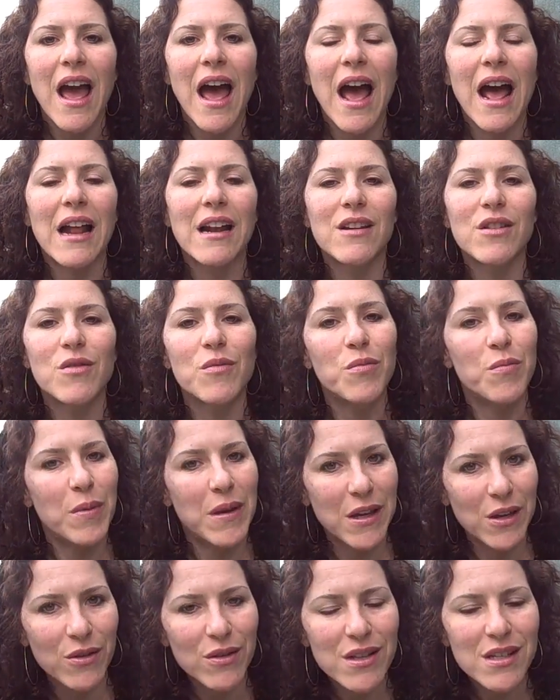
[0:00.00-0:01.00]
And
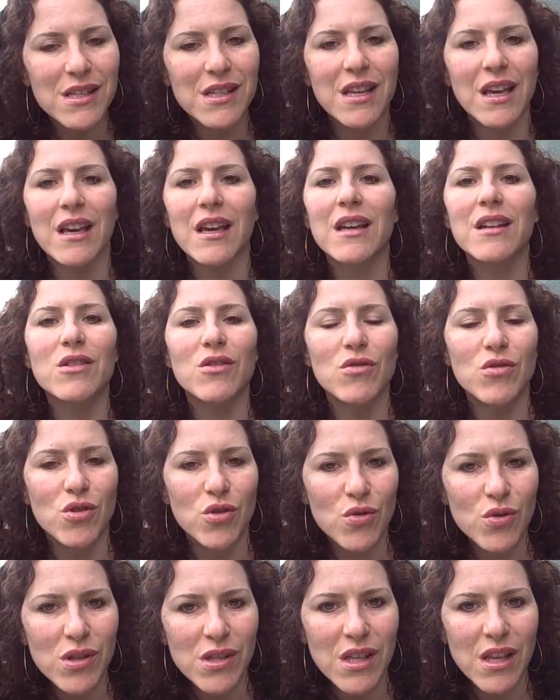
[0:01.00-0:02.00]
peel the skin, you
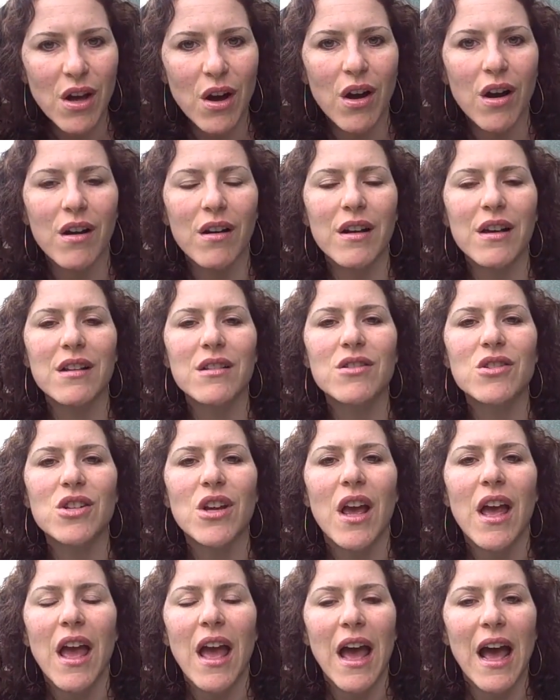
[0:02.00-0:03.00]
juice the orange,
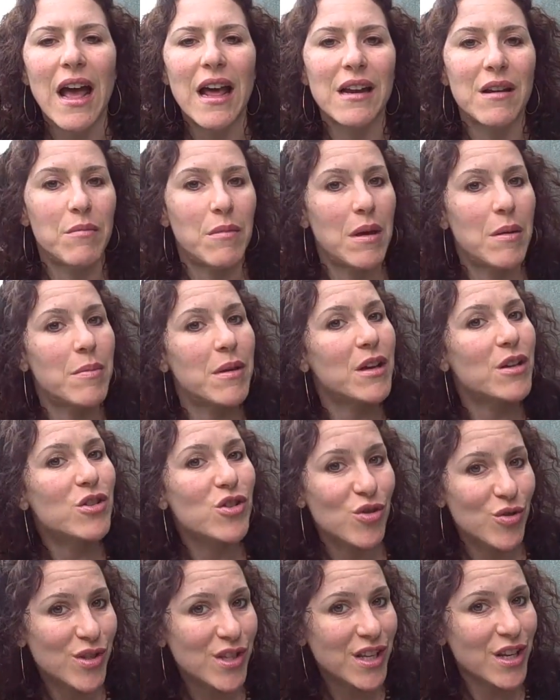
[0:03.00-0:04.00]
and it may be a
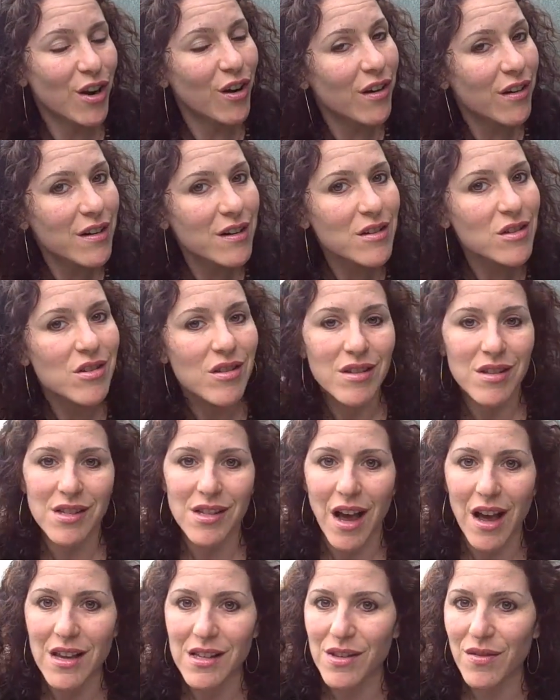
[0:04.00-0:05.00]
juicy orange, the
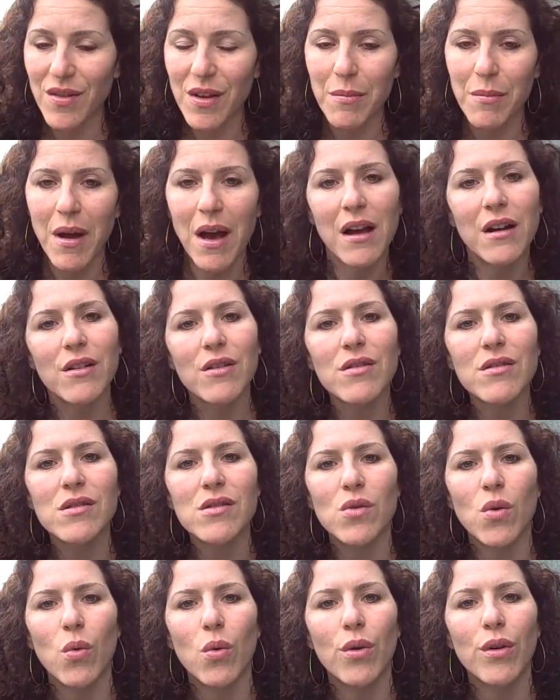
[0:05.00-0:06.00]
size of it
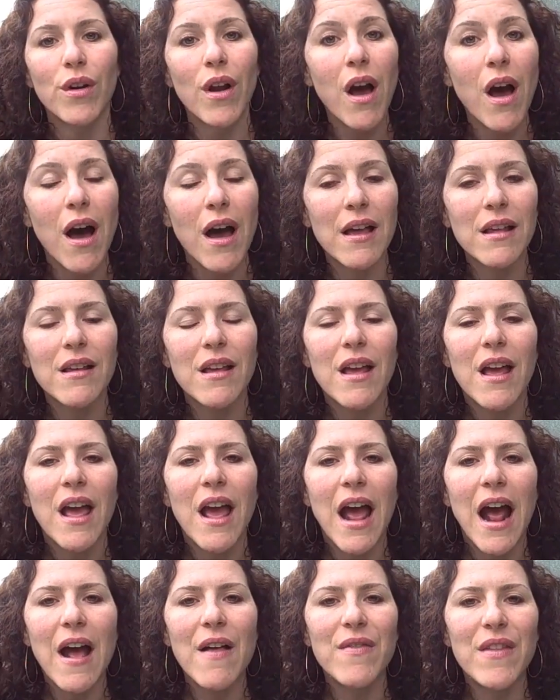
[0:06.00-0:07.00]
matters or not.
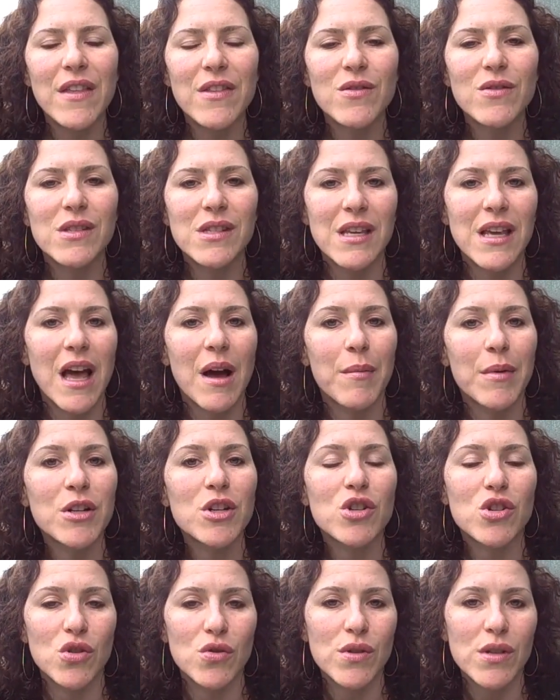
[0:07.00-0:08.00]
And then you see how
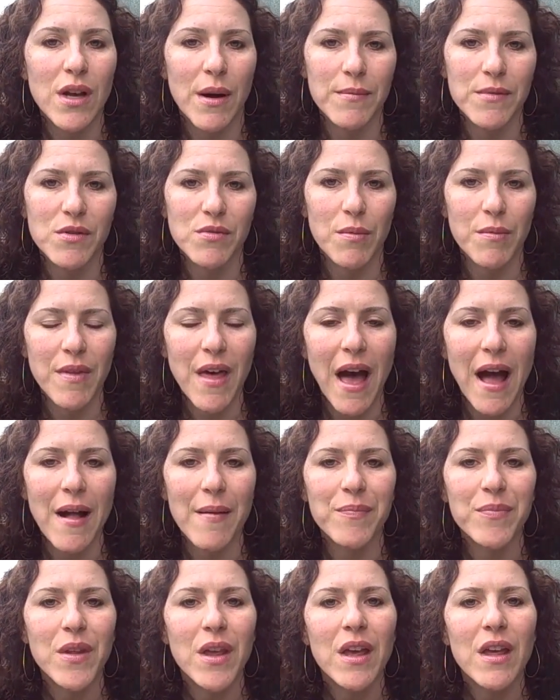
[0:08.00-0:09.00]
much juice comes from that.